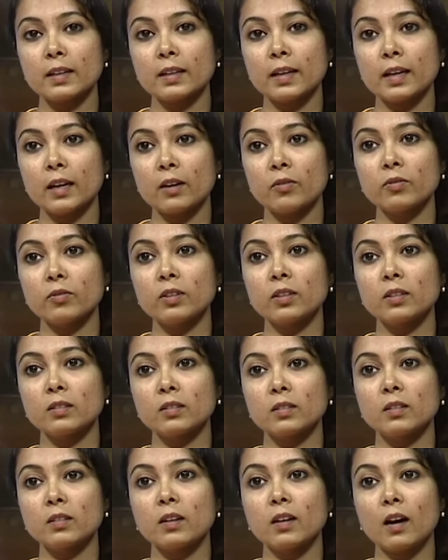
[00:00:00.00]
have the
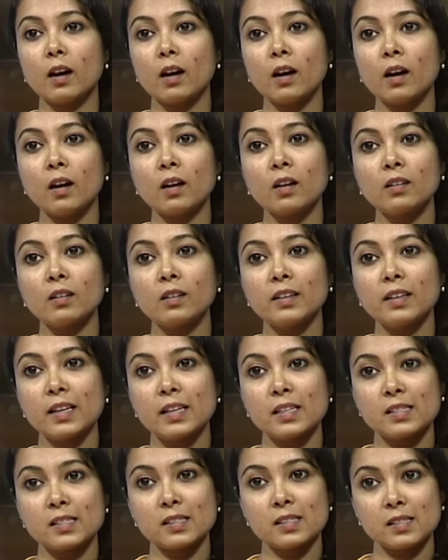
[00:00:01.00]

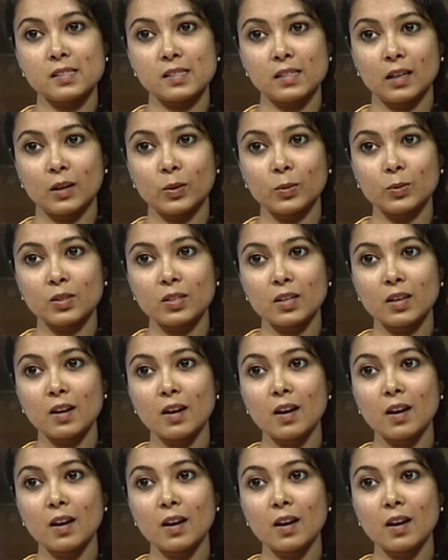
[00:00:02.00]
nasal sound